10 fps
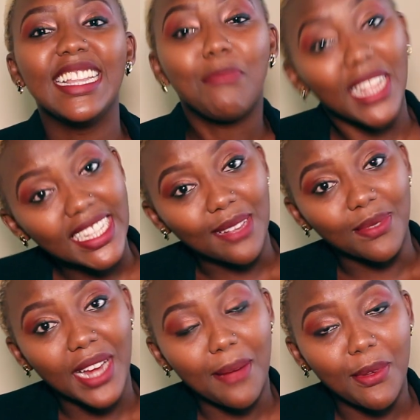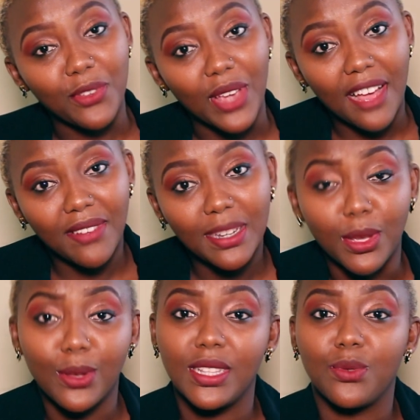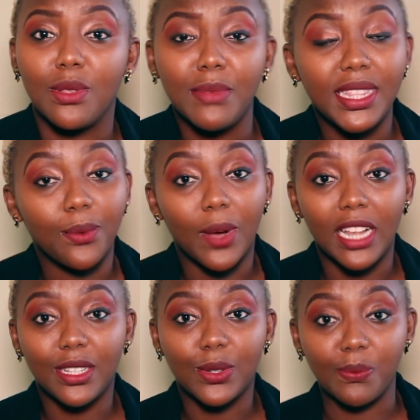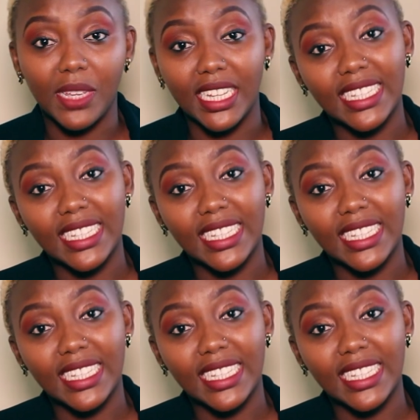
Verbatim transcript: Please subscribe if you haven't because it will mean the world to me.